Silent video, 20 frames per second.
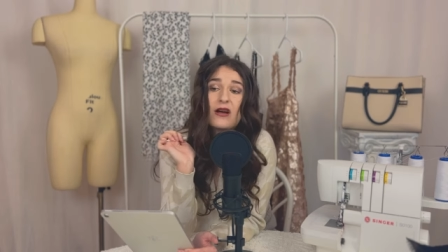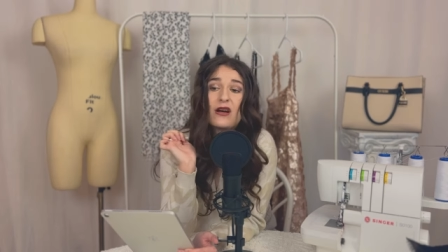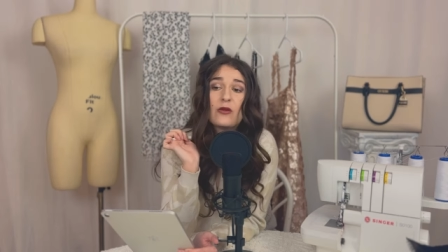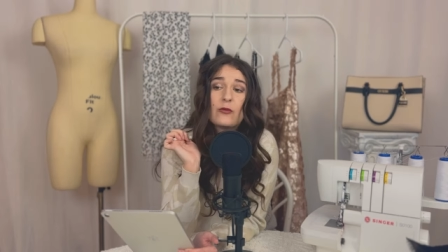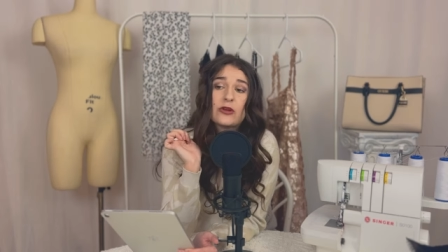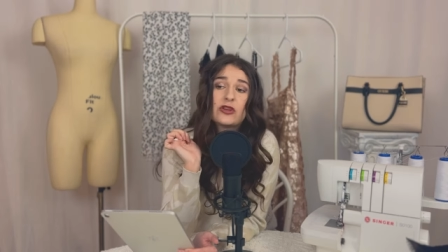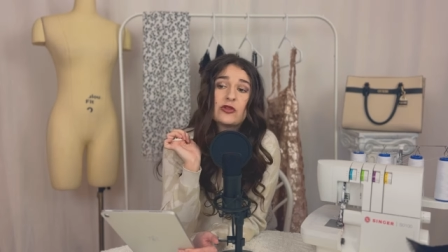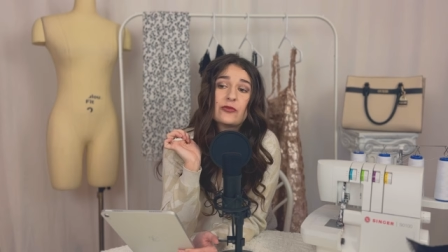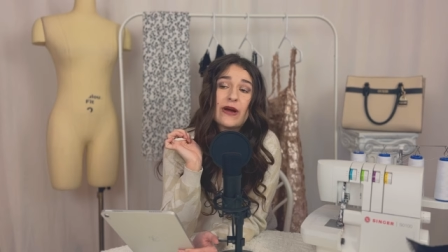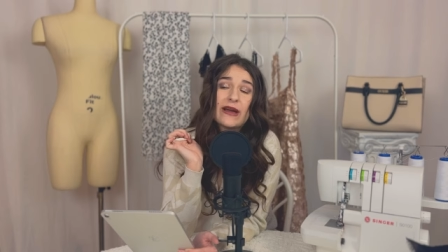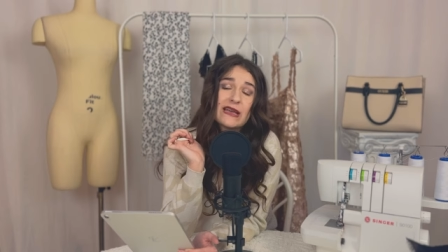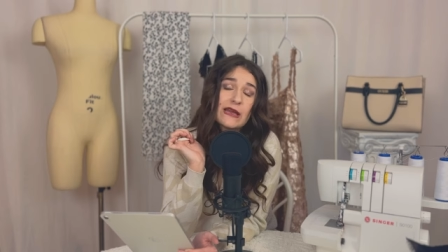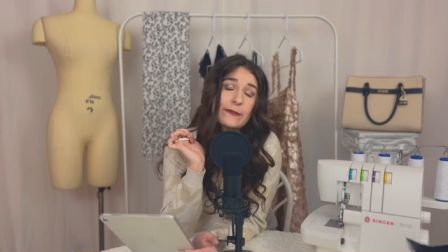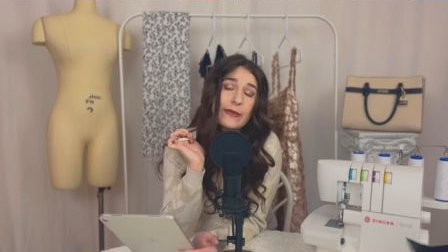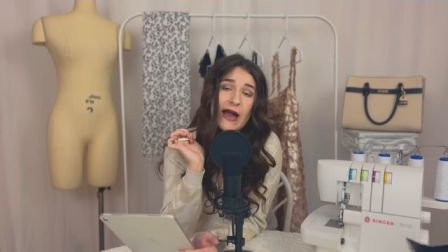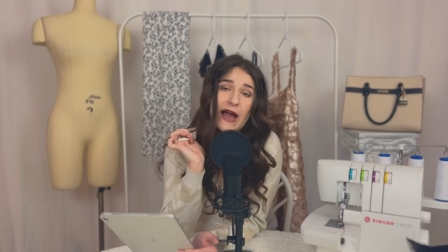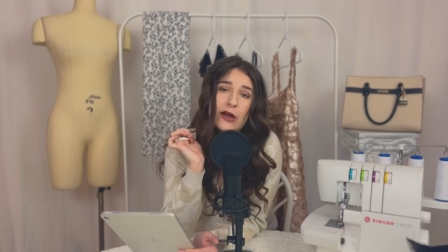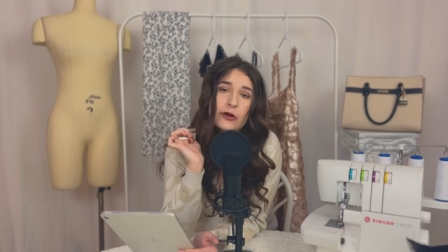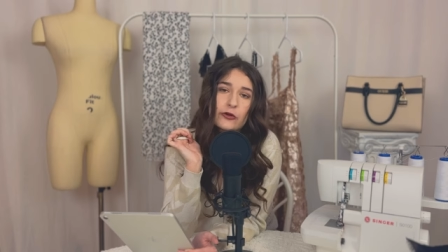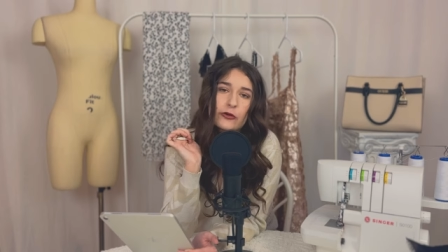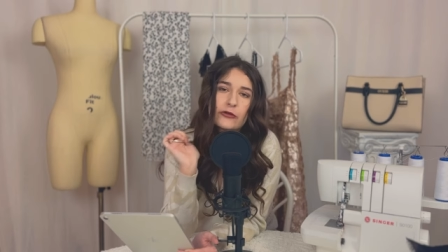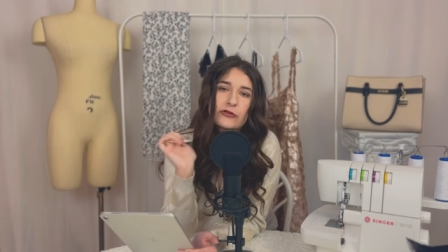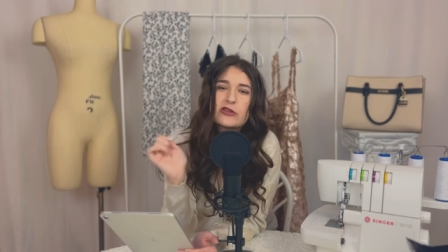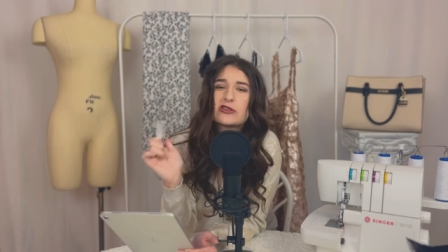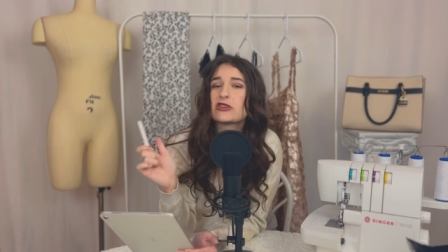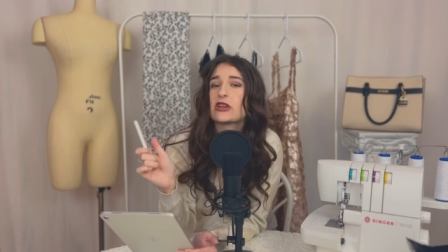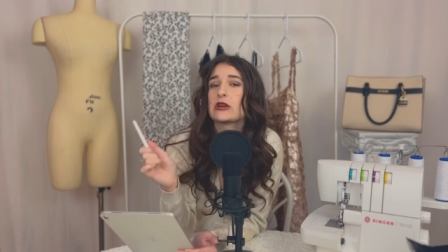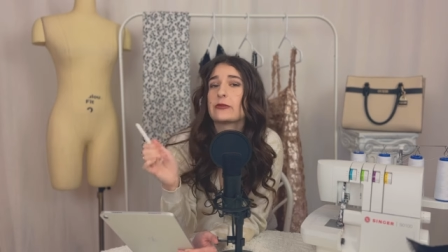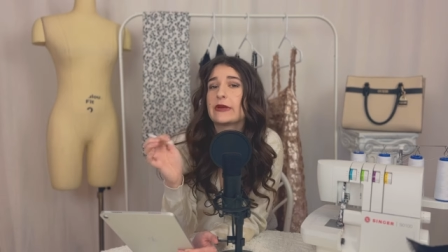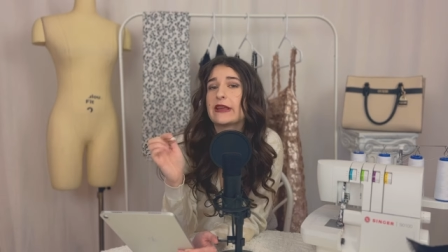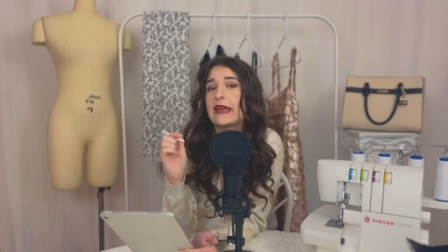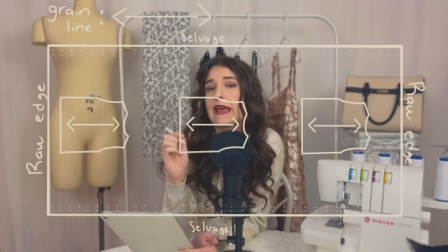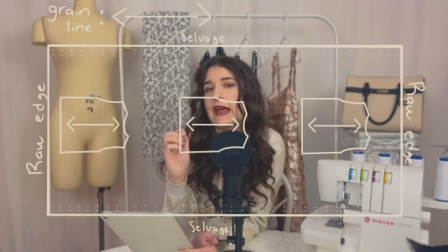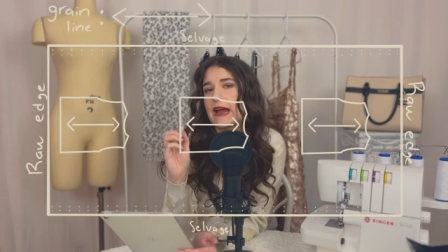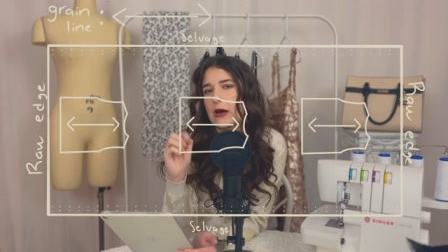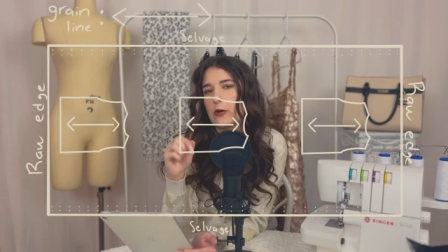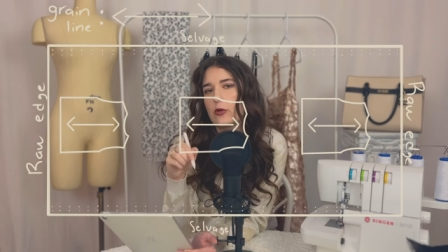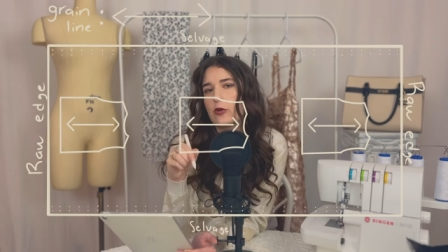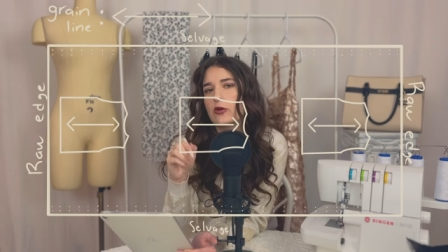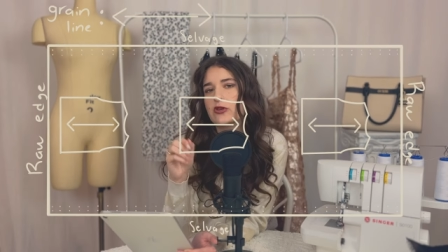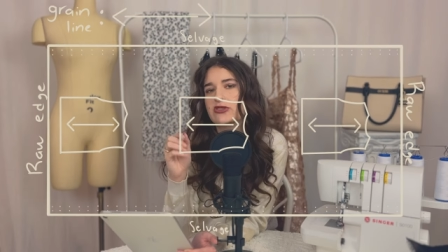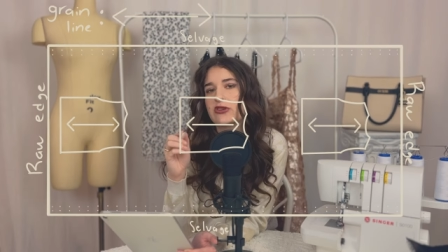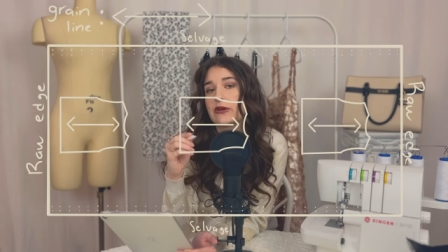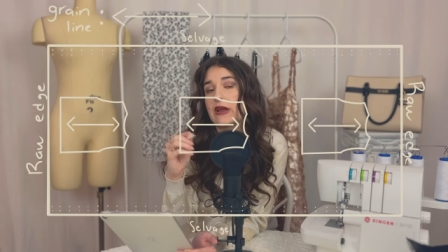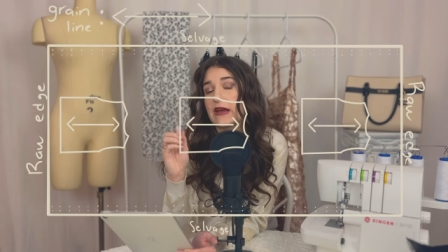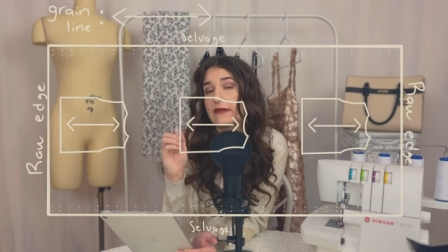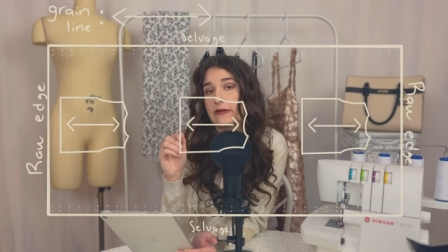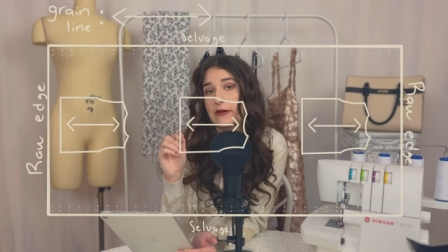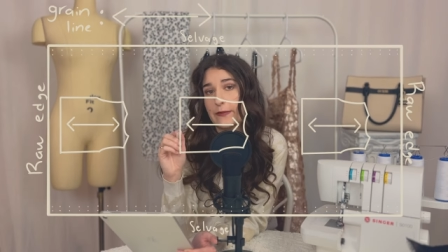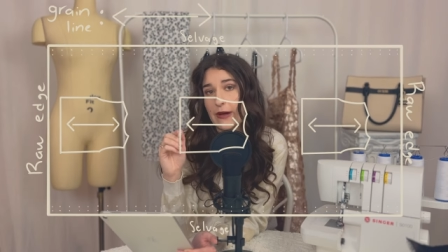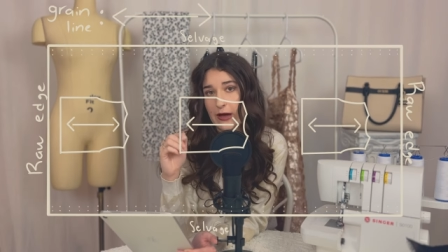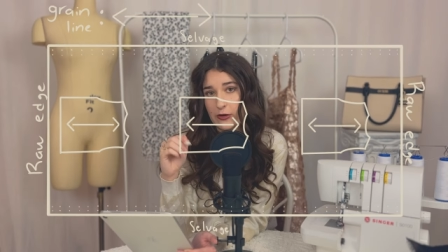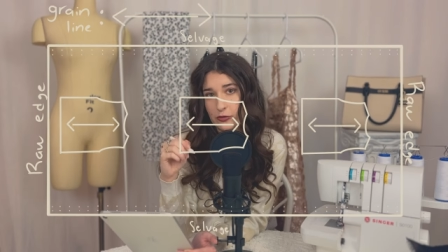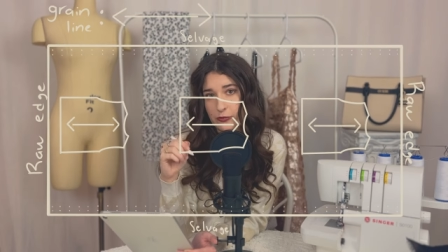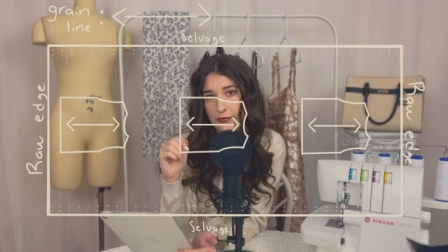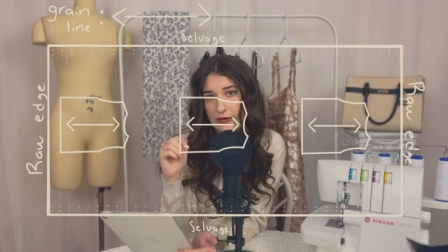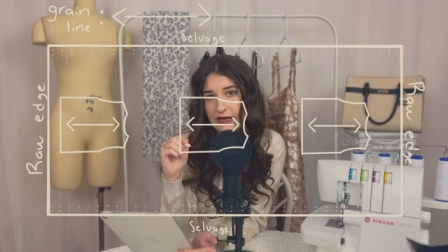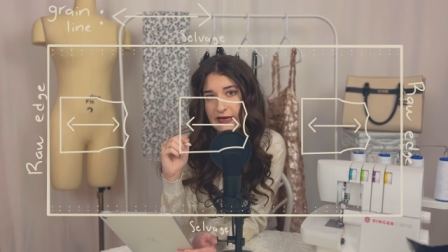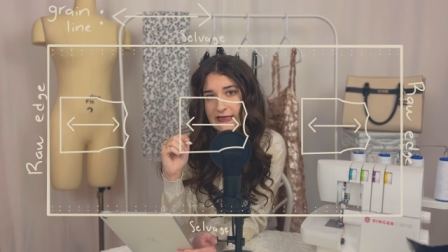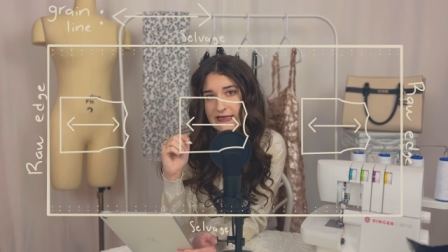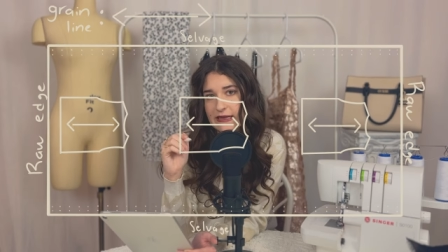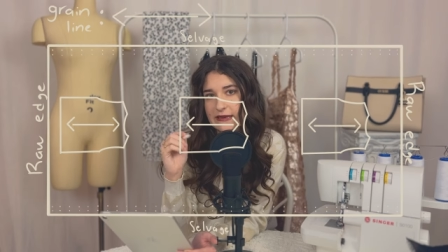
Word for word: when you buy a pattern, there's going to be arrows on every pattern piece,